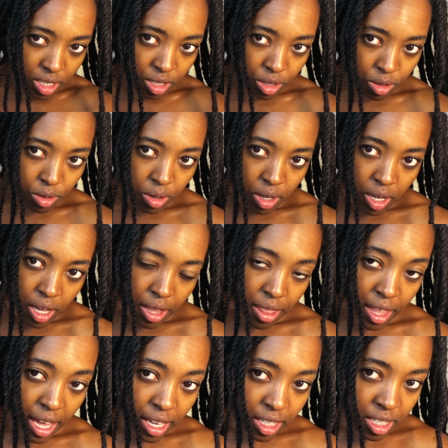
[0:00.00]
do
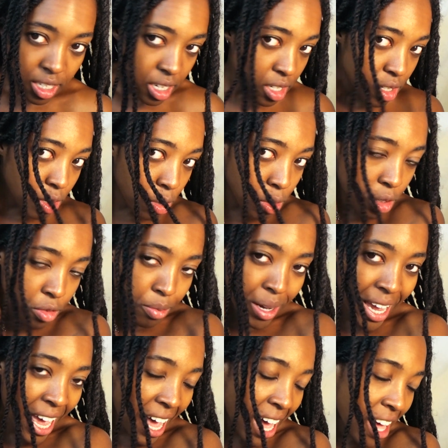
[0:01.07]
this to all of my
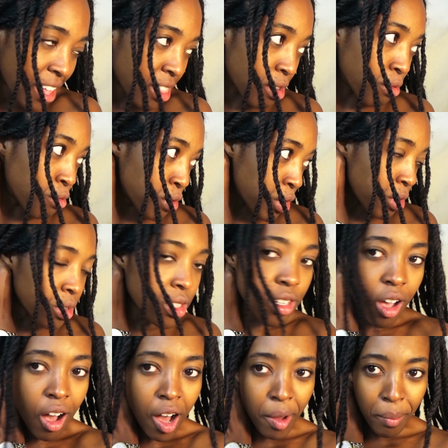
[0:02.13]
hair. The roots
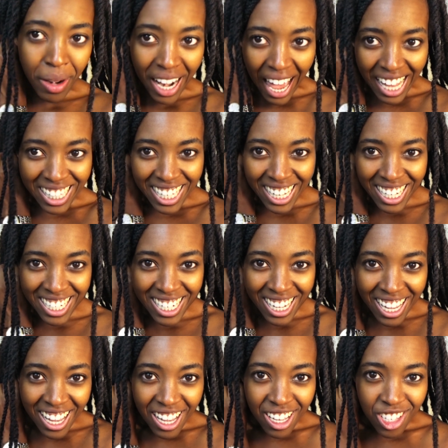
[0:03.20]
are plaited,
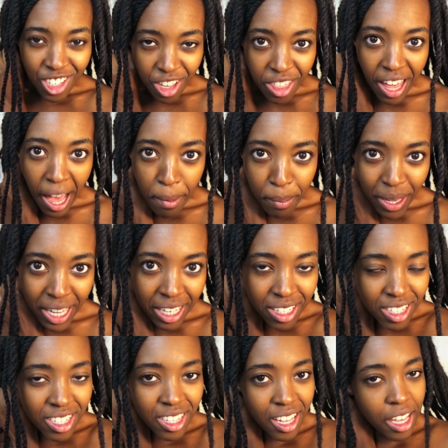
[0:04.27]
so that
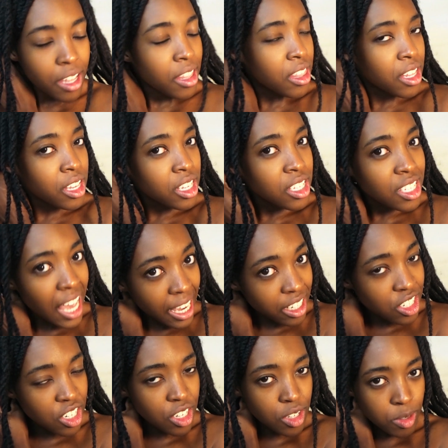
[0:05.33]
means that the
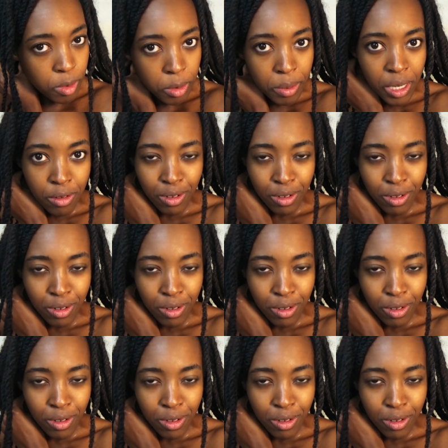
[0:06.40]
sections will be